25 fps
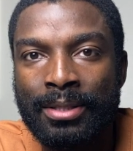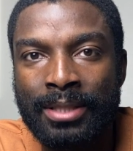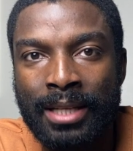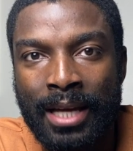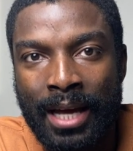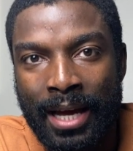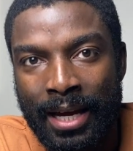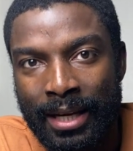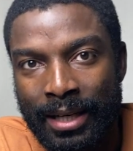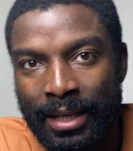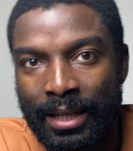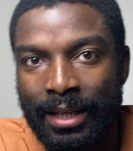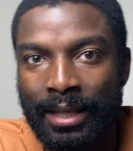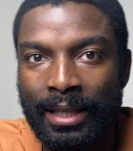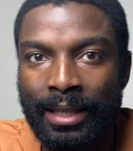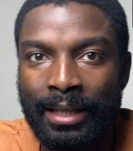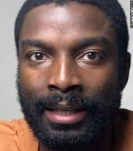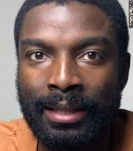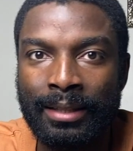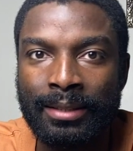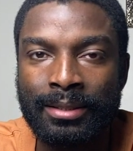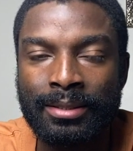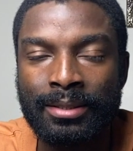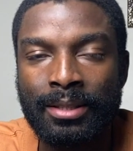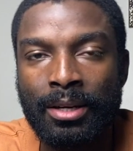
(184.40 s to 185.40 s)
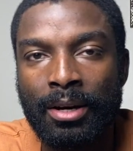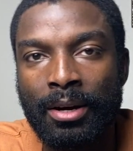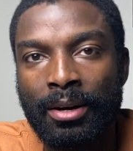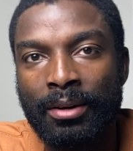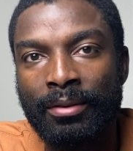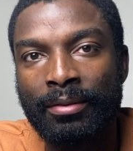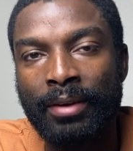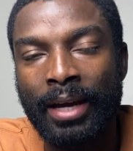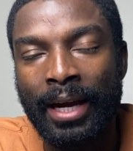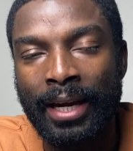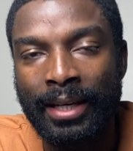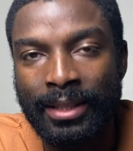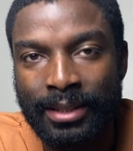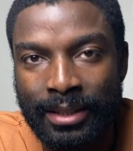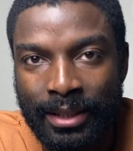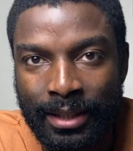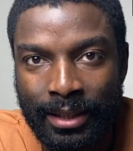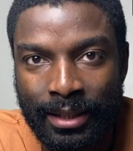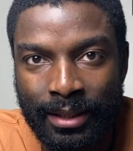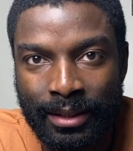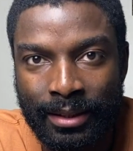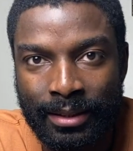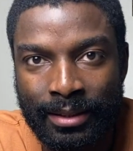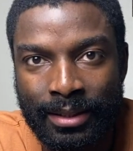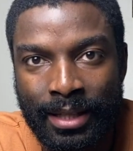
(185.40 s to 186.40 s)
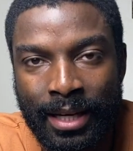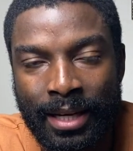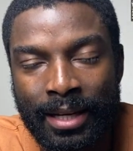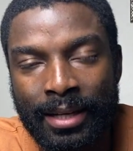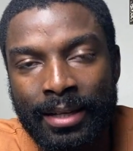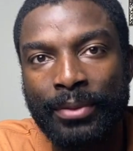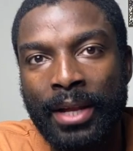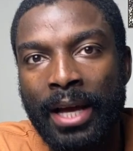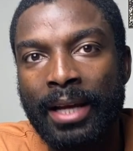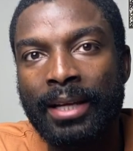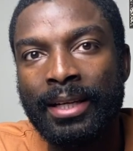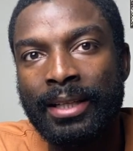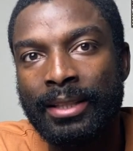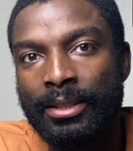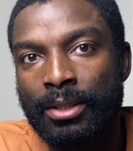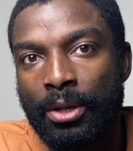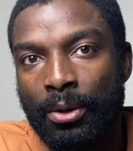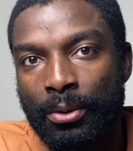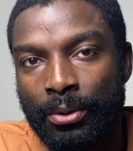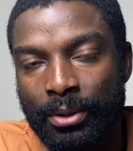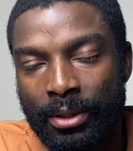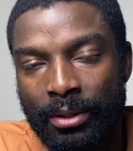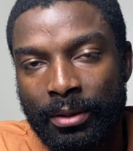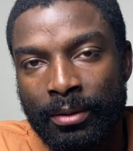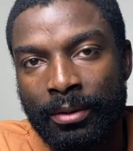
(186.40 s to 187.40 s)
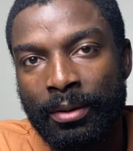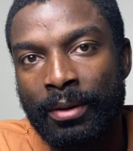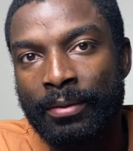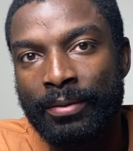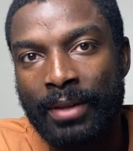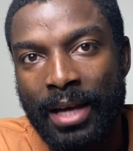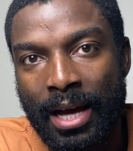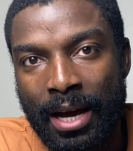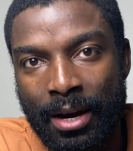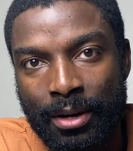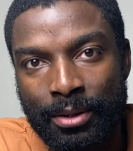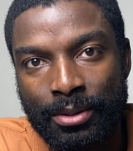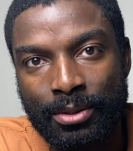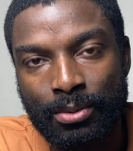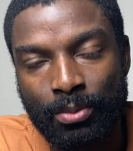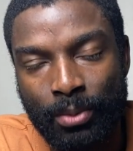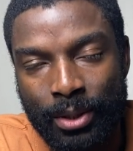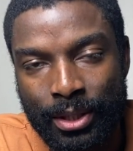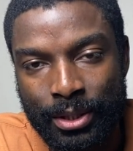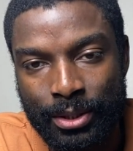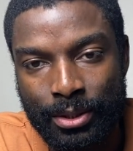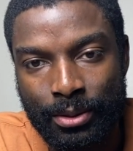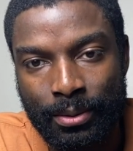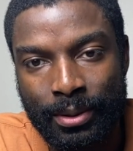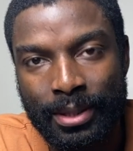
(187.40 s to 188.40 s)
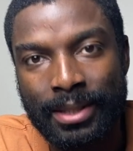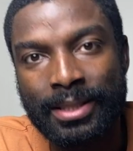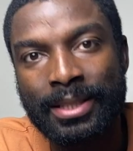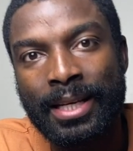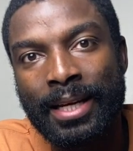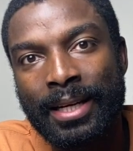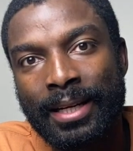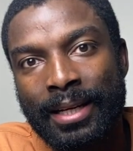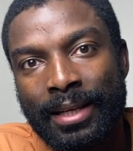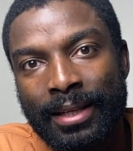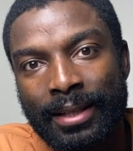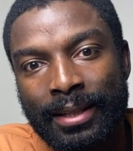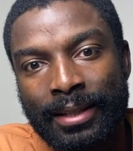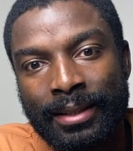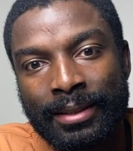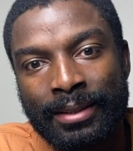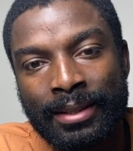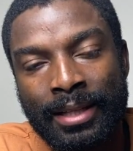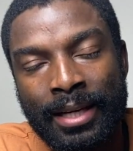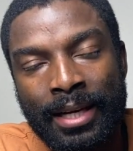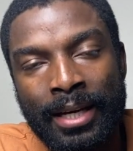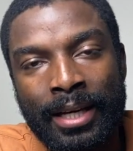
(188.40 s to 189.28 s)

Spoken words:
that had a lease of 80 years and that leaseholder of the house wanted to extend the lease,